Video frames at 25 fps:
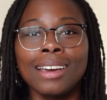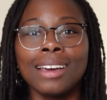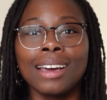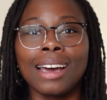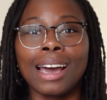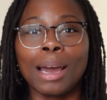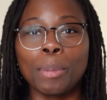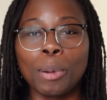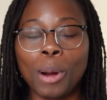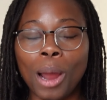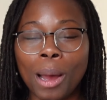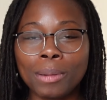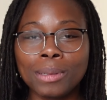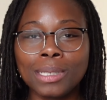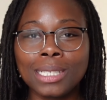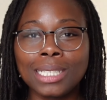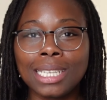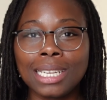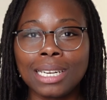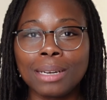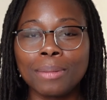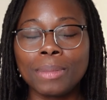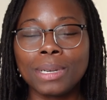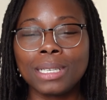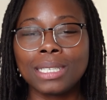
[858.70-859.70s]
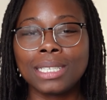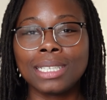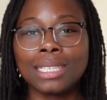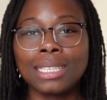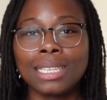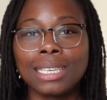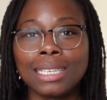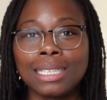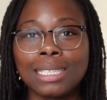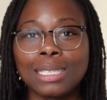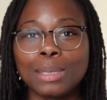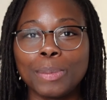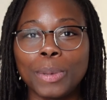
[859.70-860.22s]
I probably didn't mention
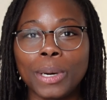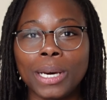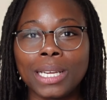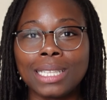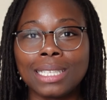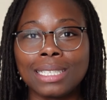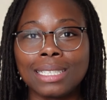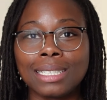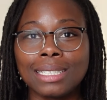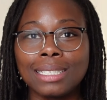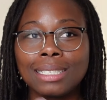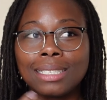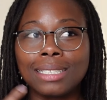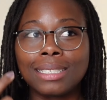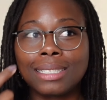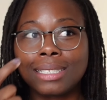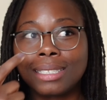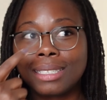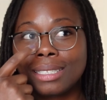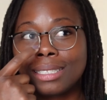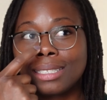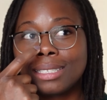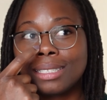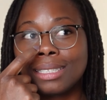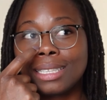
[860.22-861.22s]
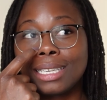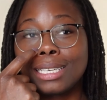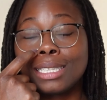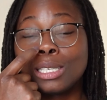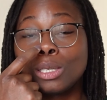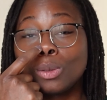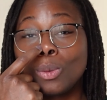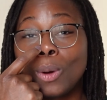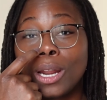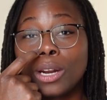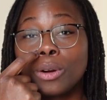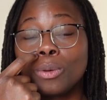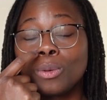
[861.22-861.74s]
this, but this
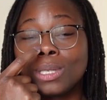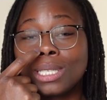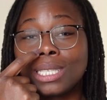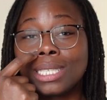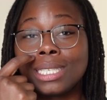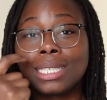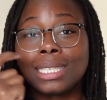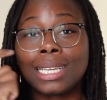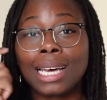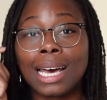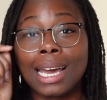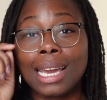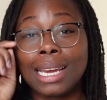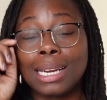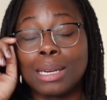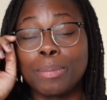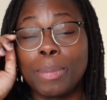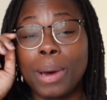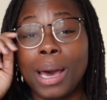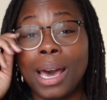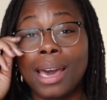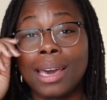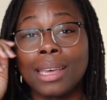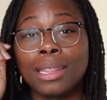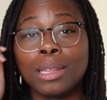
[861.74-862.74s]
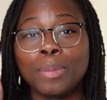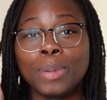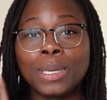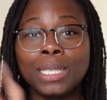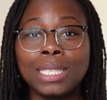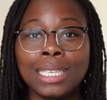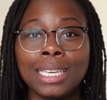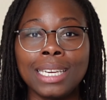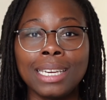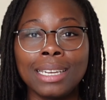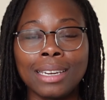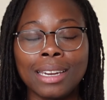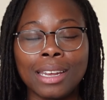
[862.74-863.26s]
sweater was designed by the
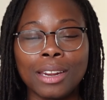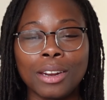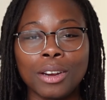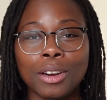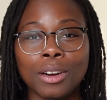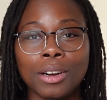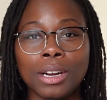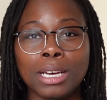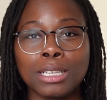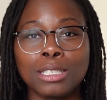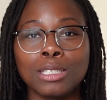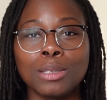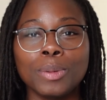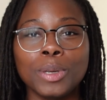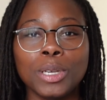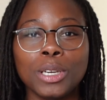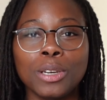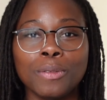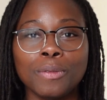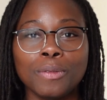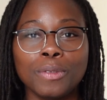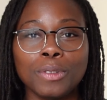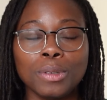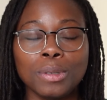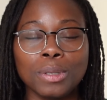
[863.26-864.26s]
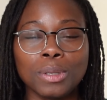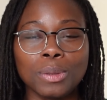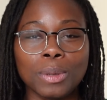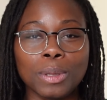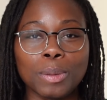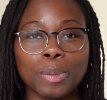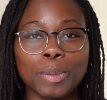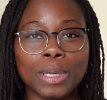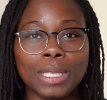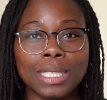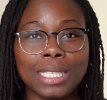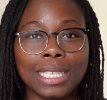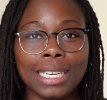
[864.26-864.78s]
Petite Knitter, not to be confused
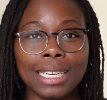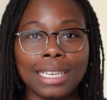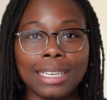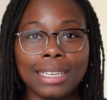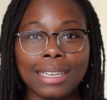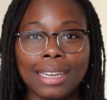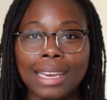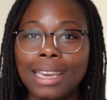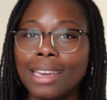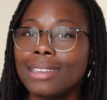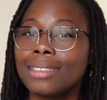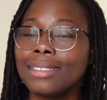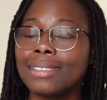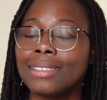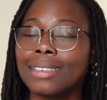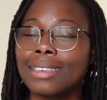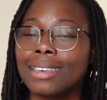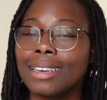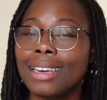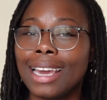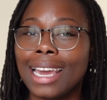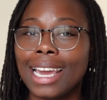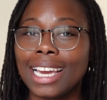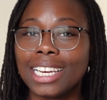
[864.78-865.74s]
with Petite Knit.